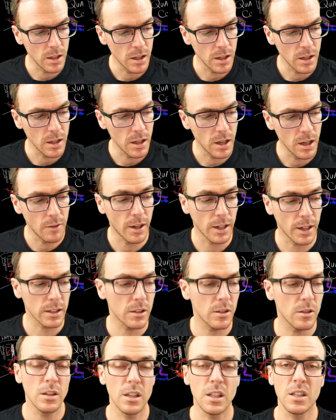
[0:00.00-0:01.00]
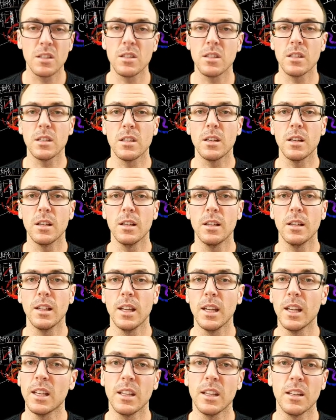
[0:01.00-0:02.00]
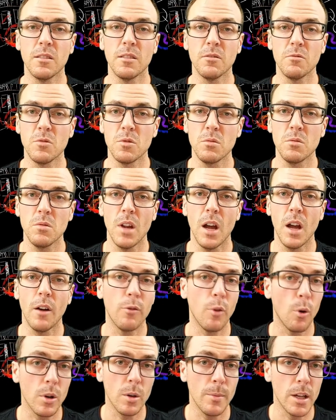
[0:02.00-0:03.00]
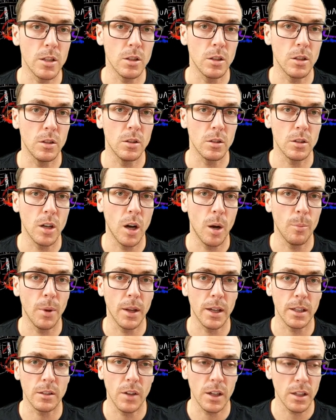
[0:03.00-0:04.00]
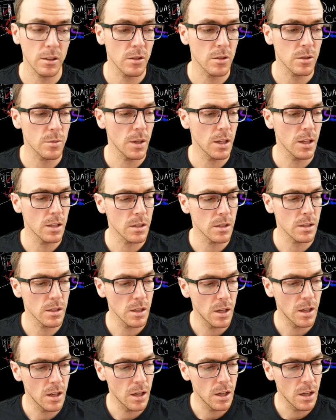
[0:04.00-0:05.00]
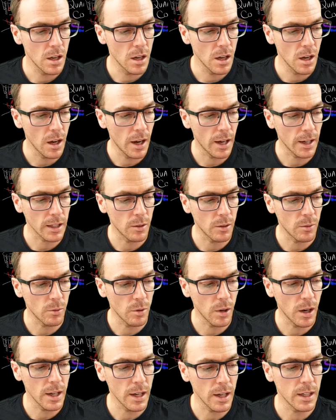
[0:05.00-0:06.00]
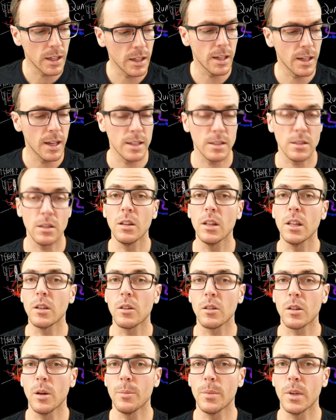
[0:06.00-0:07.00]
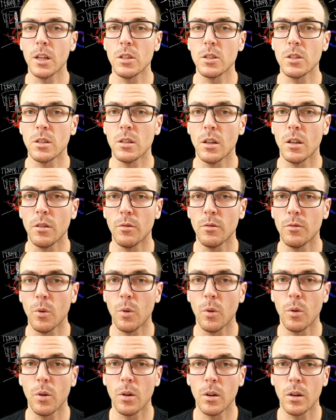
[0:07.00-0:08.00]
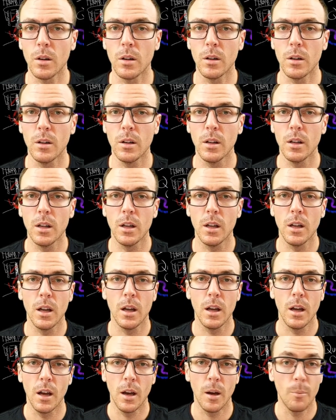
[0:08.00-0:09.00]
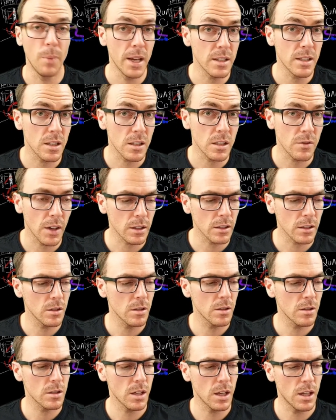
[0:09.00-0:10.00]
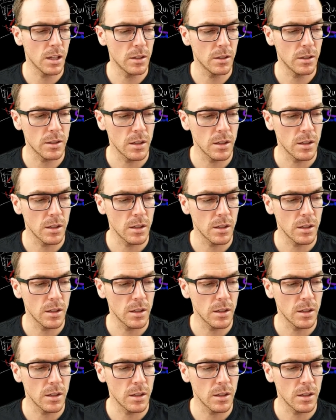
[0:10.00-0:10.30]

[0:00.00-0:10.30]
a vector, it's in a 4-dimensional complex vector space. I can write it as a linear combination of 4 basis vectors, and